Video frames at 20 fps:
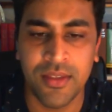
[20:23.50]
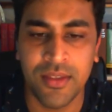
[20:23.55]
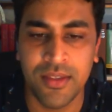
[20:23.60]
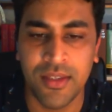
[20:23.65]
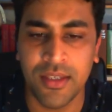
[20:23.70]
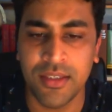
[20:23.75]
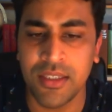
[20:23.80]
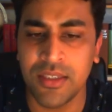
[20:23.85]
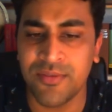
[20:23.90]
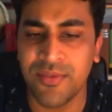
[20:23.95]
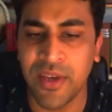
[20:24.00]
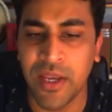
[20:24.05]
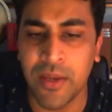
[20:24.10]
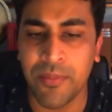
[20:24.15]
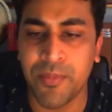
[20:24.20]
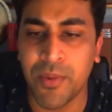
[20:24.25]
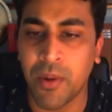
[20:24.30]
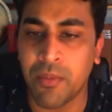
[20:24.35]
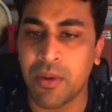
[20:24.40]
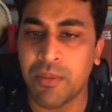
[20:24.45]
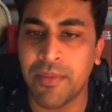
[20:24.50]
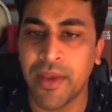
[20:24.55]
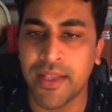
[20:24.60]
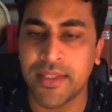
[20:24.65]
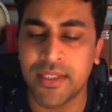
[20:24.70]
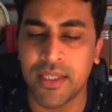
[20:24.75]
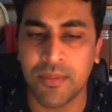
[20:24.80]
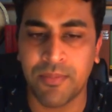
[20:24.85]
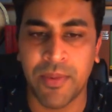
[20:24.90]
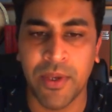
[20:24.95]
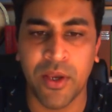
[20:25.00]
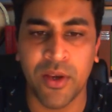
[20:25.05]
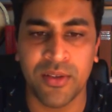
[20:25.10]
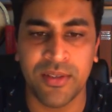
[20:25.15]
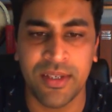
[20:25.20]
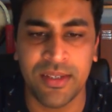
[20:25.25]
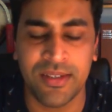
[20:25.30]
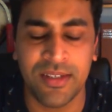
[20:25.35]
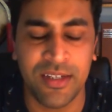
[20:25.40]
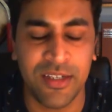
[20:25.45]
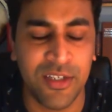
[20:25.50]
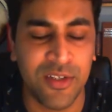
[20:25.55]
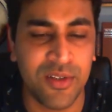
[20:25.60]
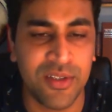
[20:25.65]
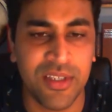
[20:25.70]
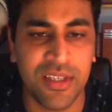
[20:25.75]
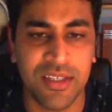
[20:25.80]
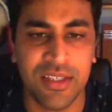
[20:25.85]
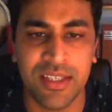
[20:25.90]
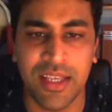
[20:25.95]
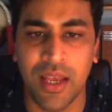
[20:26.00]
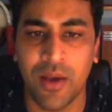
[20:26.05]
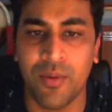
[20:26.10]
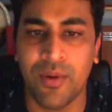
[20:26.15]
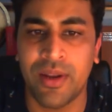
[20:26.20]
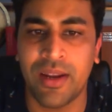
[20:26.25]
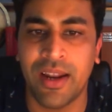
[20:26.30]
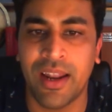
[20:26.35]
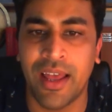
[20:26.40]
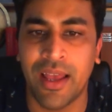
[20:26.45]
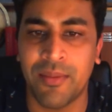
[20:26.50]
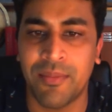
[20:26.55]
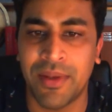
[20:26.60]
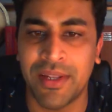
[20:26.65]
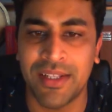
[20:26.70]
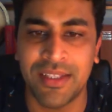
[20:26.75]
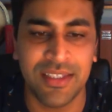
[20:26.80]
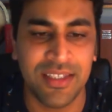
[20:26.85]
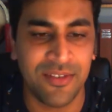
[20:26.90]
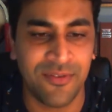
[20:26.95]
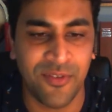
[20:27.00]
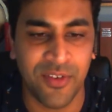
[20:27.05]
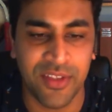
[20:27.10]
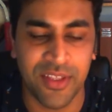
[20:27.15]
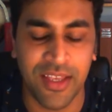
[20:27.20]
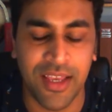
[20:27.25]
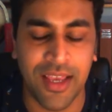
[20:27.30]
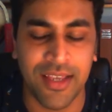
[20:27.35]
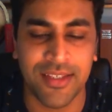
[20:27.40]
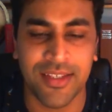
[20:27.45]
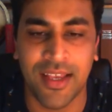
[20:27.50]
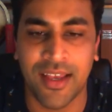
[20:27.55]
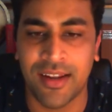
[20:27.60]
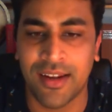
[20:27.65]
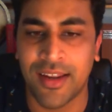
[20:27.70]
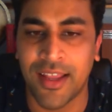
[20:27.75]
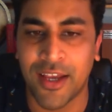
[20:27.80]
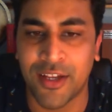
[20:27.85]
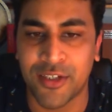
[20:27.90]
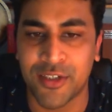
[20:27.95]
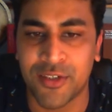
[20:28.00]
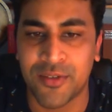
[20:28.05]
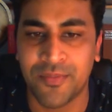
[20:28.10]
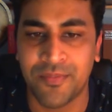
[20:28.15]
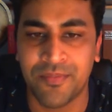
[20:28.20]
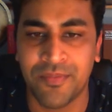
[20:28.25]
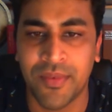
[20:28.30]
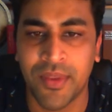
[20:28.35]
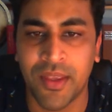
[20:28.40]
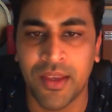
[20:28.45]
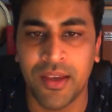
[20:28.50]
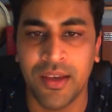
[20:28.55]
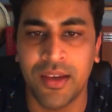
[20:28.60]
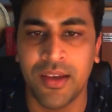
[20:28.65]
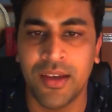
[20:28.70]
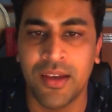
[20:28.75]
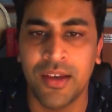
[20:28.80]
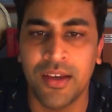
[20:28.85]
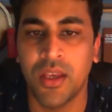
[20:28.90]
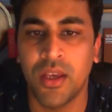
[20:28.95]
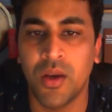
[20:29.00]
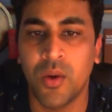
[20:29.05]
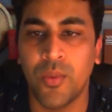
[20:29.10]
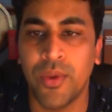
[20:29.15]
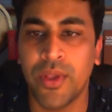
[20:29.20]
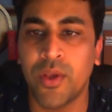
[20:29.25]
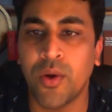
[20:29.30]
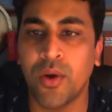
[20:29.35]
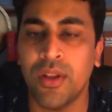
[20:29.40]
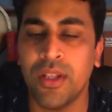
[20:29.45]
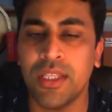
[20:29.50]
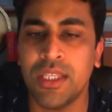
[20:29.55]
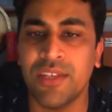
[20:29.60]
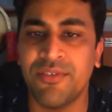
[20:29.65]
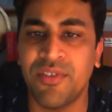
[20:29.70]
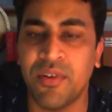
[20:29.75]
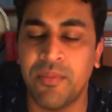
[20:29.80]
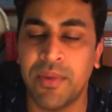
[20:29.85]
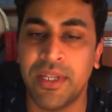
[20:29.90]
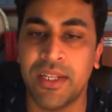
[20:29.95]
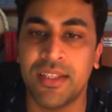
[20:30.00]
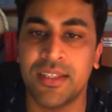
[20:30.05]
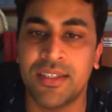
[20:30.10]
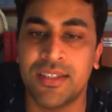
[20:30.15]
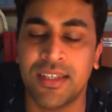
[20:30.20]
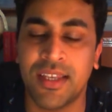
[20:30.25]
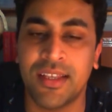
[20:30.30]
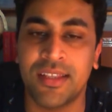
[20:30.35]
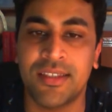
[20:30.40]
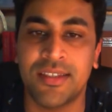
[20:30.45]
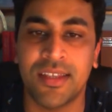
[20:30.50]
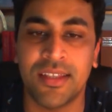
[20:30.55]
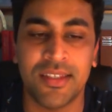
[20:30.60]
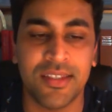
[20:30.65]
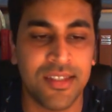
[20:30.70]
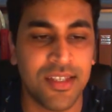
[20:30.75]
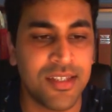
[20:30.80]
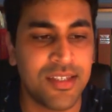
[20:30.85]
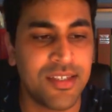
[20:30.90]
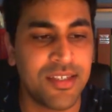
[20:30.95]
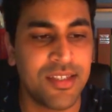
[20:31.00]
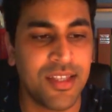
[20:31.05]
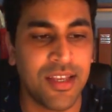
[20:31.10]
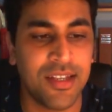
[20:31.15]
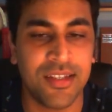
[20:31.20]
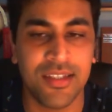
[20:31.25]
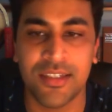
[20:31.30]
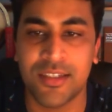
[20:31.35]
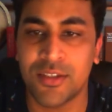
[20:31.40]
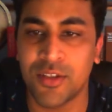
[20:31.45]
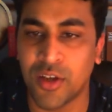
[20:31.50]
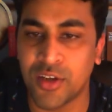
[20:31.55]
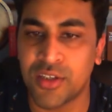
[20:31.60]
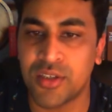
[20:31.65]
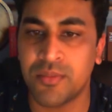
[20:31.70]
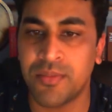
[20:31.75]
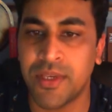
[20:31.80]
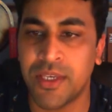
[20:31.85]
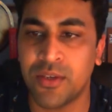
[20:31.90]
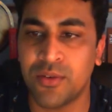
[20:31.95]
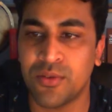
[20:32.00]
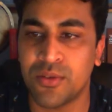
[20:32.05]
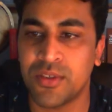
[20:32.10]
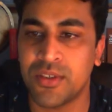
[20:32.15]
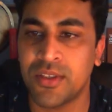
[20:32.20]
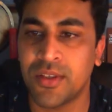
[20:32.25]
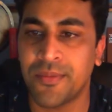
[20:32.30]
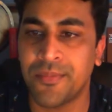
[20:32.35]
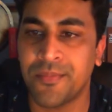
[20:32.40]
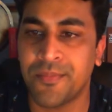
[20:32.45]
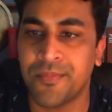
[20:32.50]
This is very problematic because it reduces our reliability for the SR latch. We call it the forbidden state since this state is not to be used.